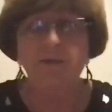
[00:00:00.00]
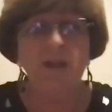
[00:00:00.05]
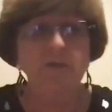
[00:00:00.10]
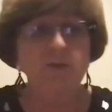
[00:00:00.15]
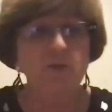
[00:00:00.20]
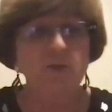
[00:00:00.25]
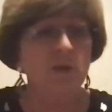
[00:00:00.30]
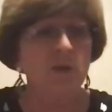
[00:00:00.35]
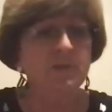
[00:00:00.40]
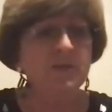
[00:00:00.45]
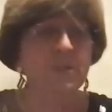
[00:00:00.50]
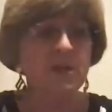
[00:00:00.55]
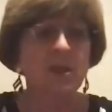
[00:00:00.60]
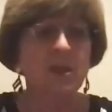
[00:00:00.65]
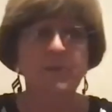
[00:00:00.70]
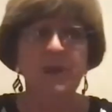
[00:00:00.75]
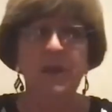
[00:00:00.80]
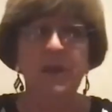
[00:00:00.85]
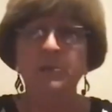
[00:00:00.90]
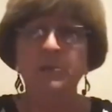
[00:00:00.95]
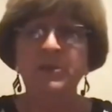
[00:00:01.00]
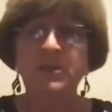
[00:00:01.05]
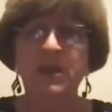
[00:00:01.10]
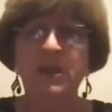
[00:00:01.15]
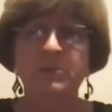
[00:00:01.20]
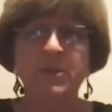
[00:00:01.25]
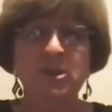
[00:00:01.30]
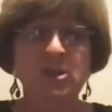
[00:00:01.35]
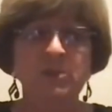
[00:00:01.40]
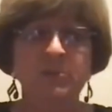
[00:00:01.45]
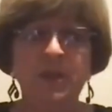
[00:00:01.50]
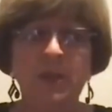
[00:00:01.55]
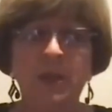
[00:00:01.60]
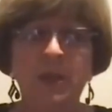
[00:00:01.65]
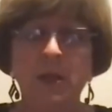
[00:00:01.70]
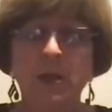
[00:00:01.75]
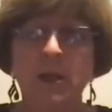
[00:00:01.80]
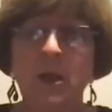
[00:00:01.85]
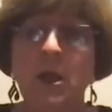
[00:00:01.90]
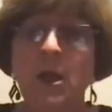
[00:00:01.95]
to have a drumstick in my hand, but that must've been
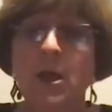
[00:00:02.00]
it.